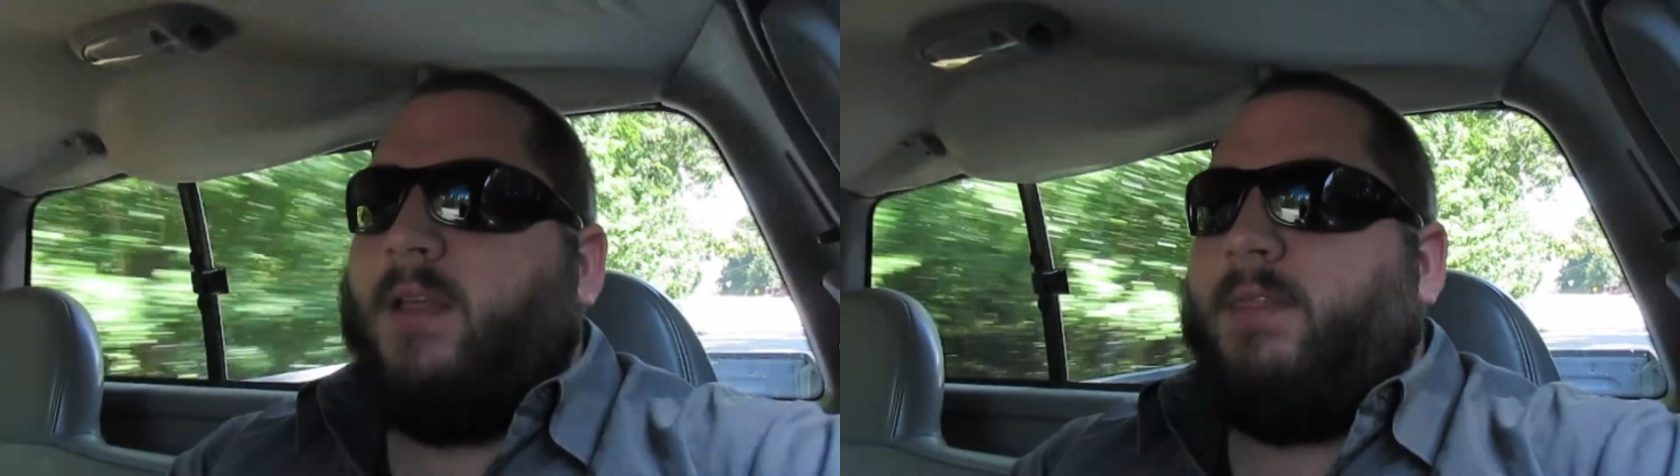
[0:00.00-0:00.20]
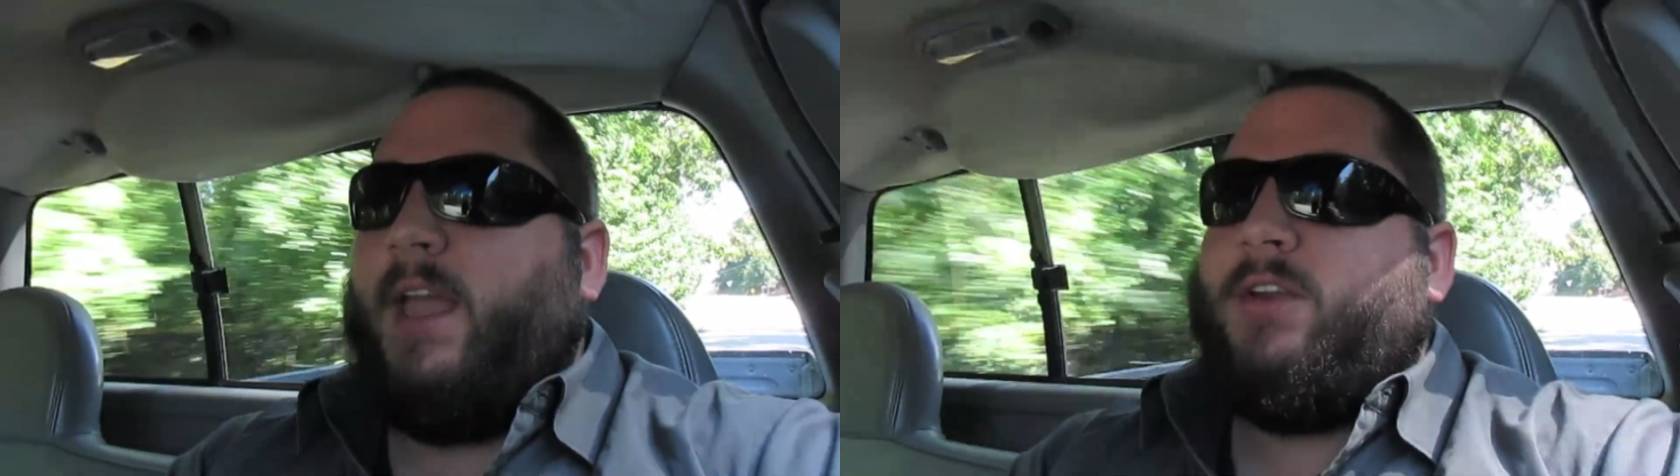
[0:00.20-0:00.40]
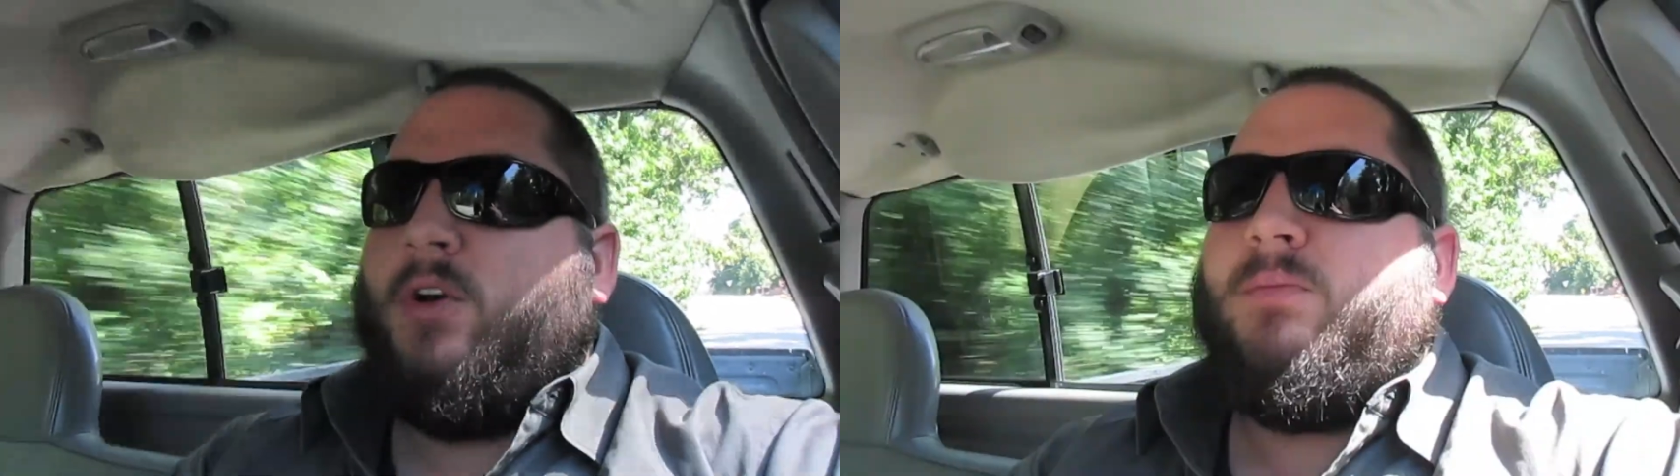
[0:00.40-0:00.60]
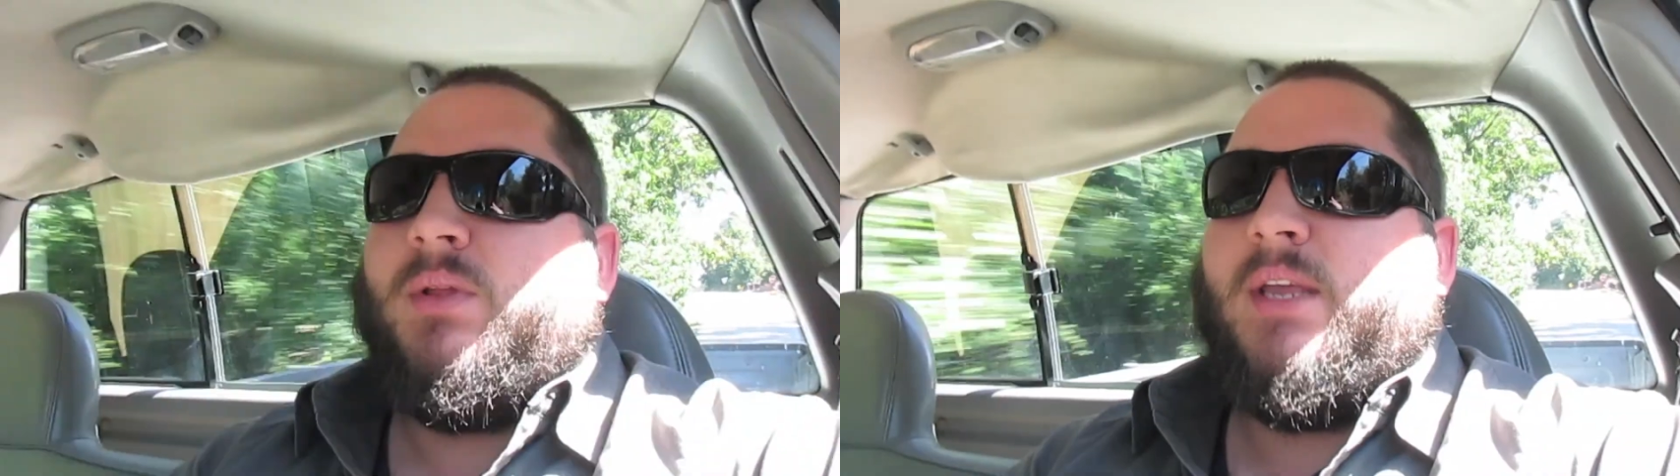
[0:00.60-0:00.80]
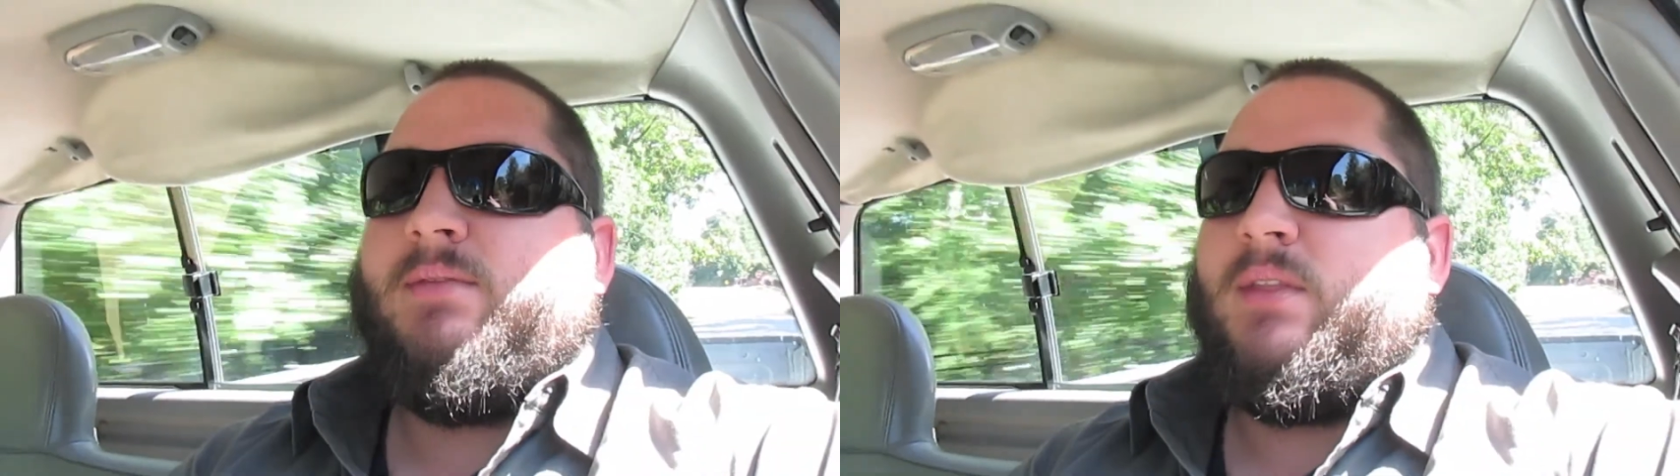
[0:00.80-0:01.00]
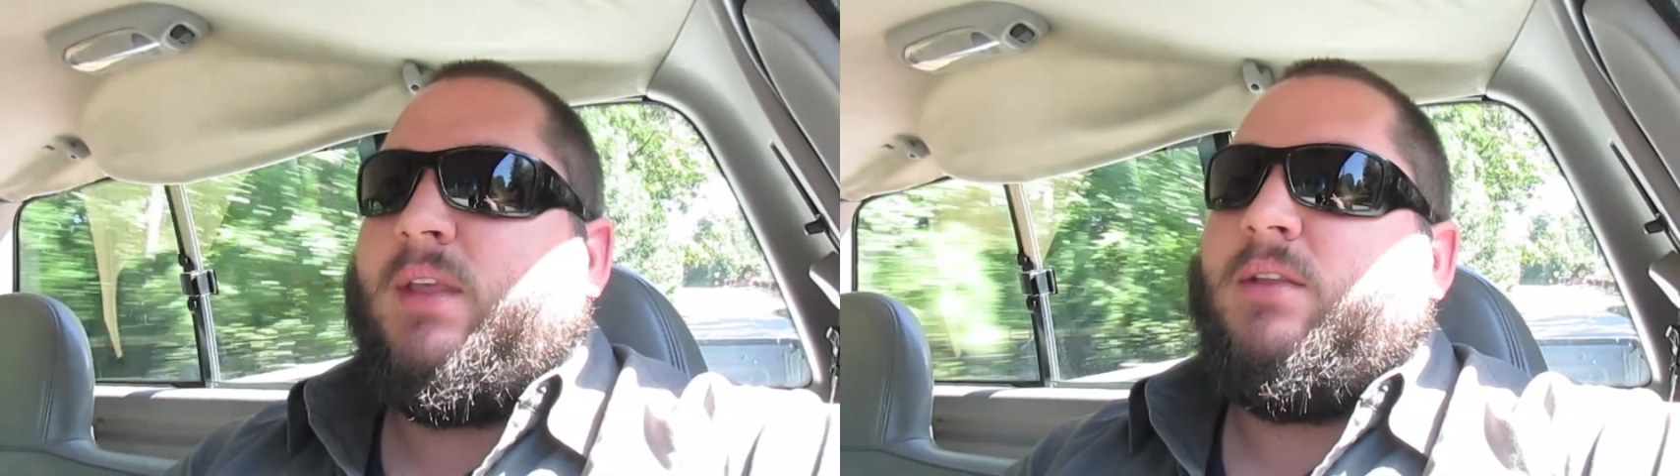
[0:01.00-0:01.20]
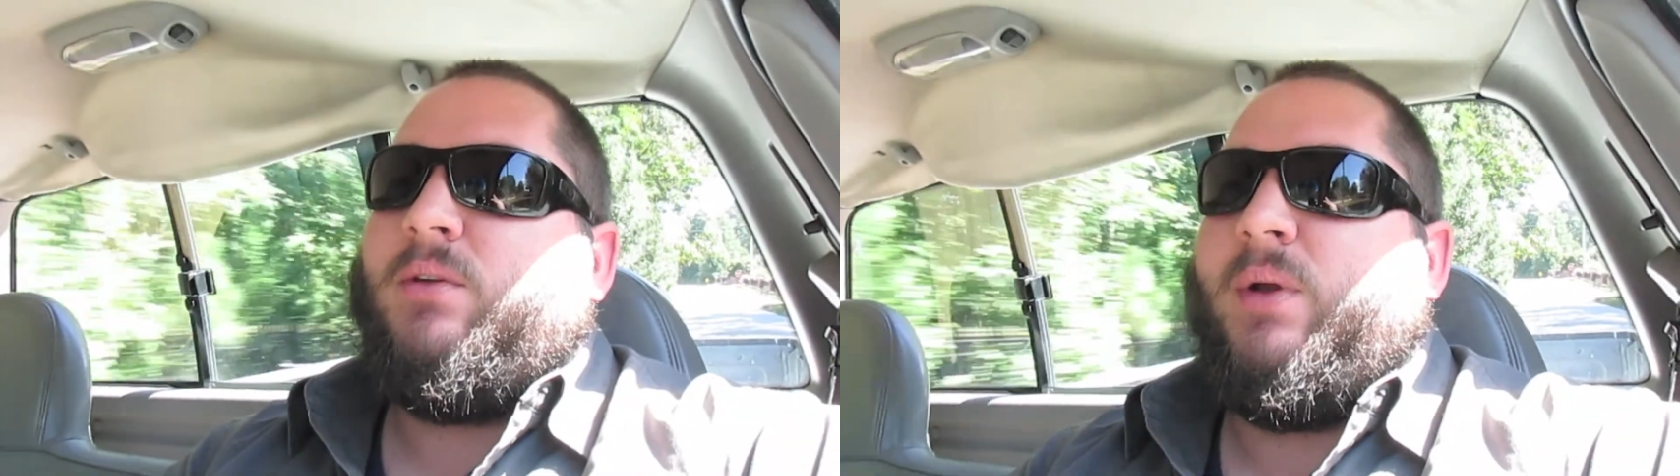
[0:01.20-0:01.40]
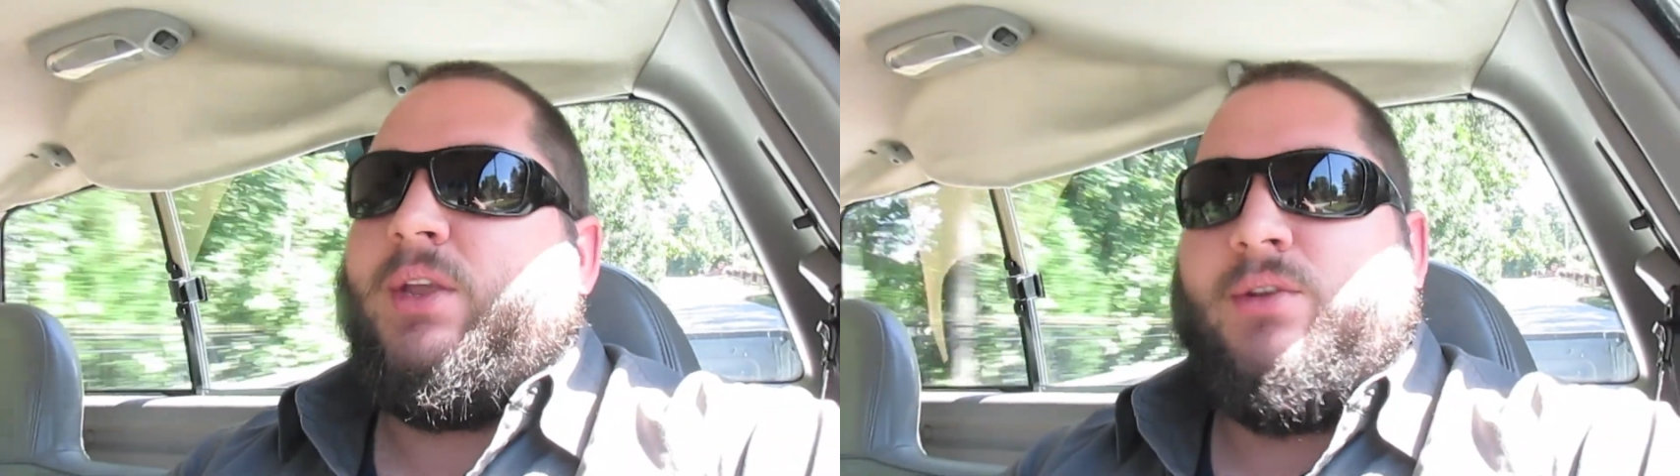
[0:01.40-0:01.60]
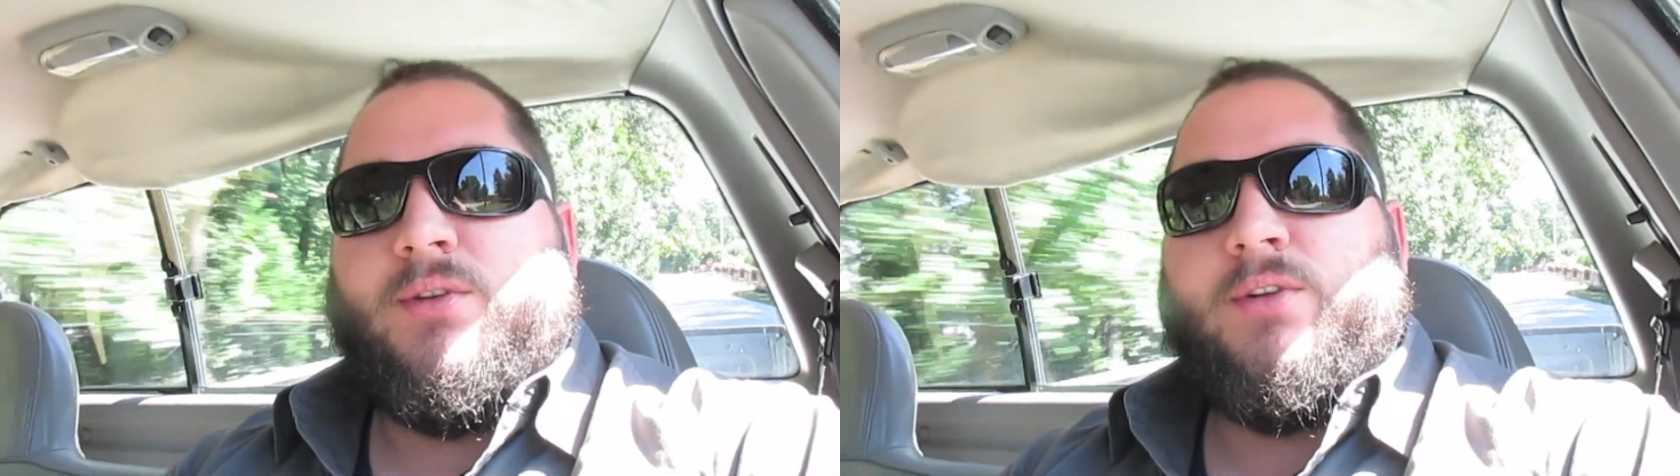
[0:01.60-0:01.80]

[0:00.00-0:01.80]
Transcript: that don't believe and think the way you